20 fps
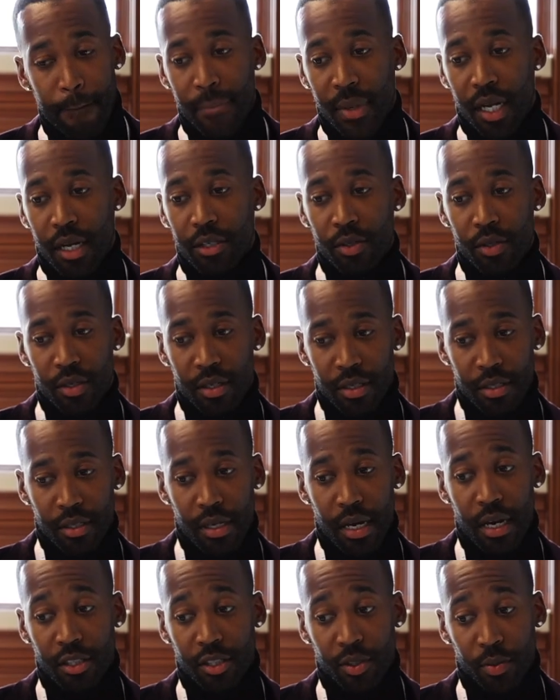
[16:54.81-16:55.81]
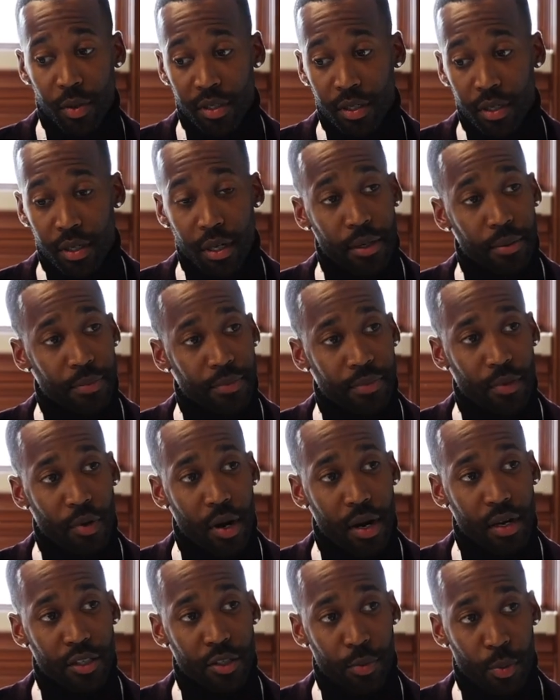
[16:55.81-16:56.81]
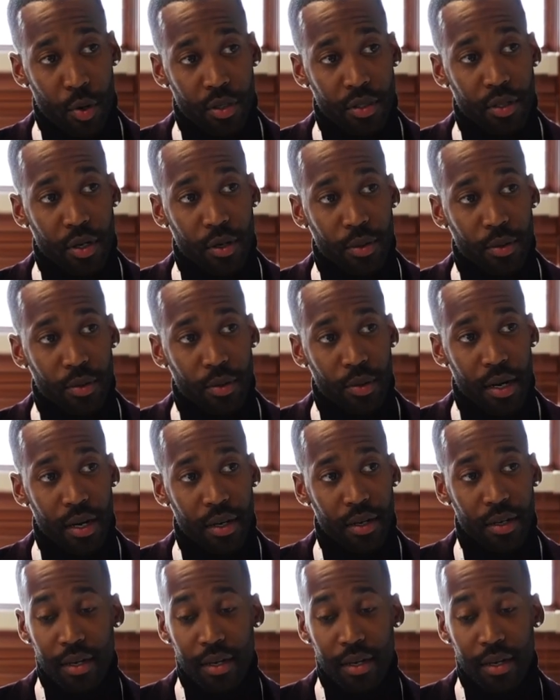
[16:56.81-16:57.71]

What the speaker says: Because you can switch it up, right? Sports coat, right?